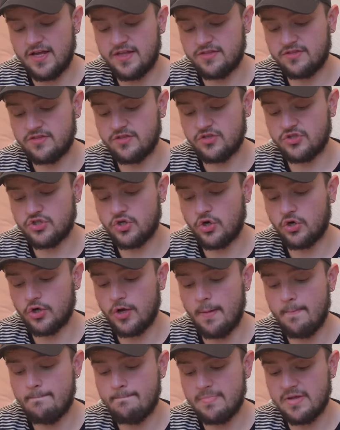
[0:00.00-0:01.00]
It's the
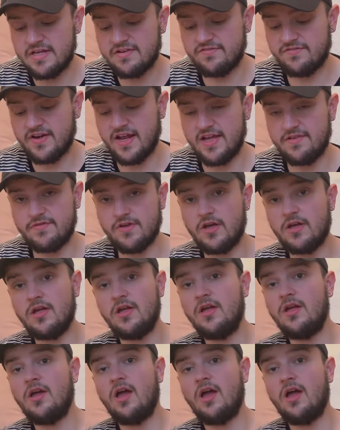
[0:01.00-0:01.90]
chocolate mint flavour.